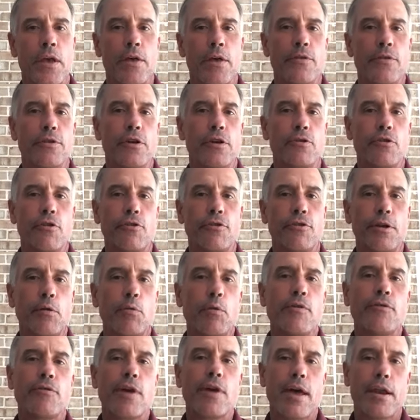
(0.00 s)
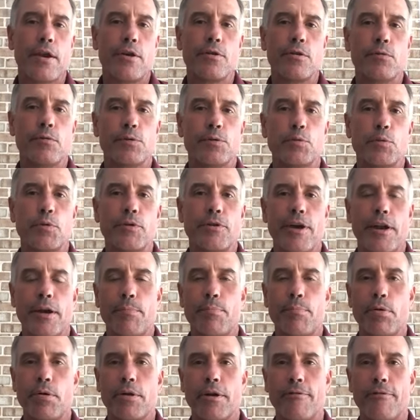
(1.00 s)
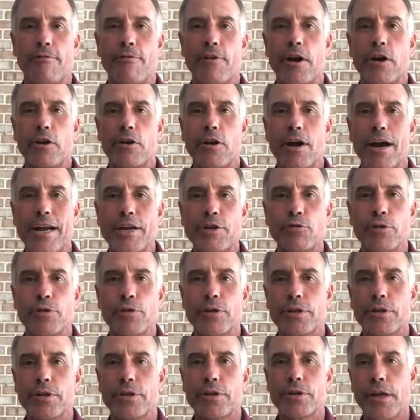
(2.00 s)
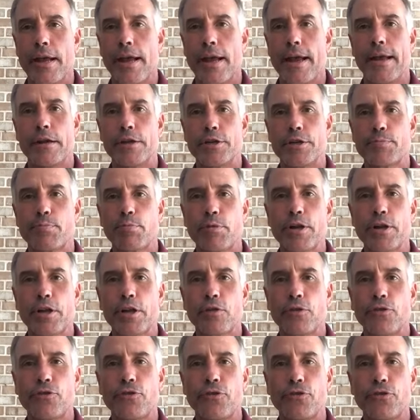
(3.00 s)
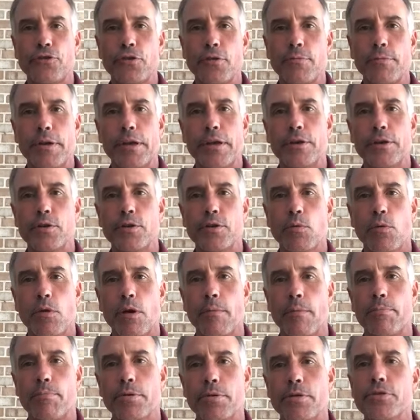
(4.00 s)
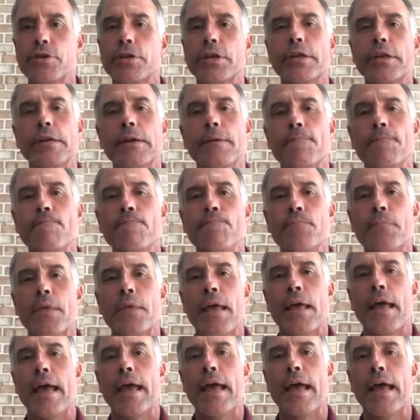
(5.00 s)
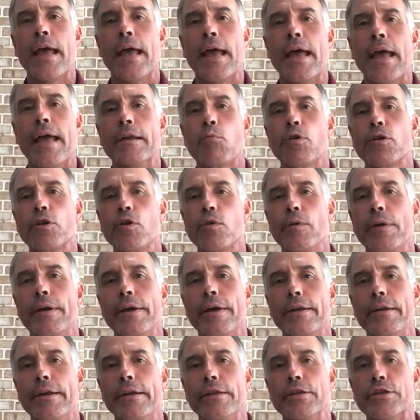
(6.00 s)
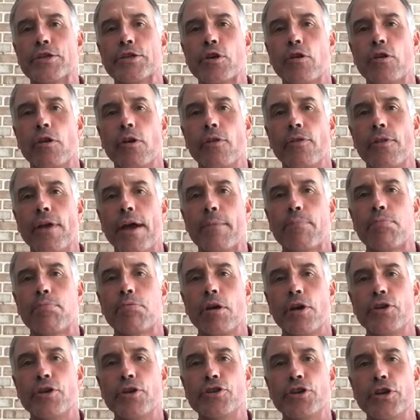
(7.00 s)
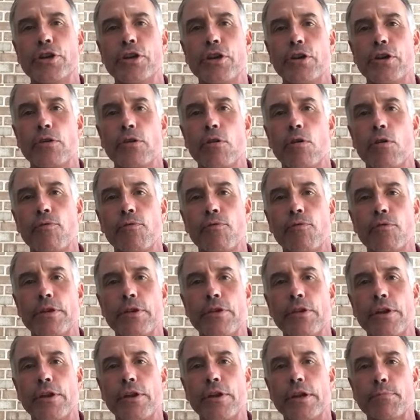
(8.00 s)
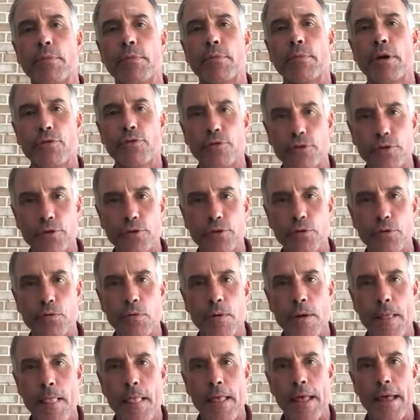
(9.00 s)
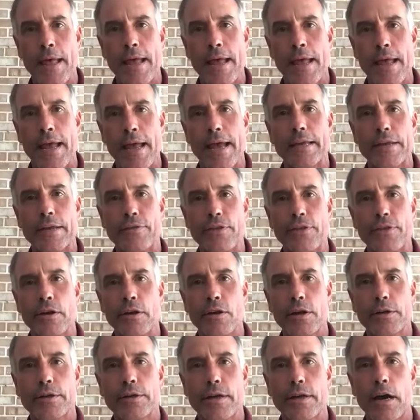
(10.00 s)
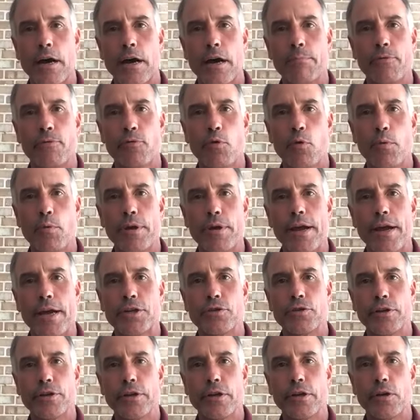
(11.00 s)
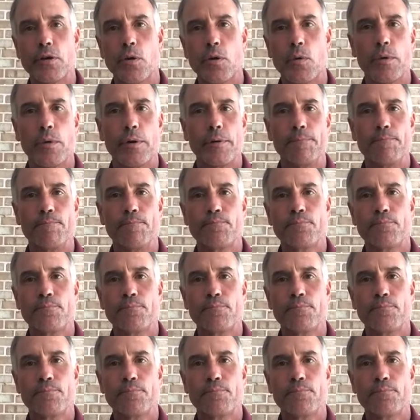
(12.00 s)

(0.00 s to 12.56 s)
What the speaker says: The other thing we've got to do is we've got to put a fire hydrant and a sprinkler system into our building. And we're going to go ahead and start on that project here, hopefully in the next month or two, and get that knocked out before we actually get going.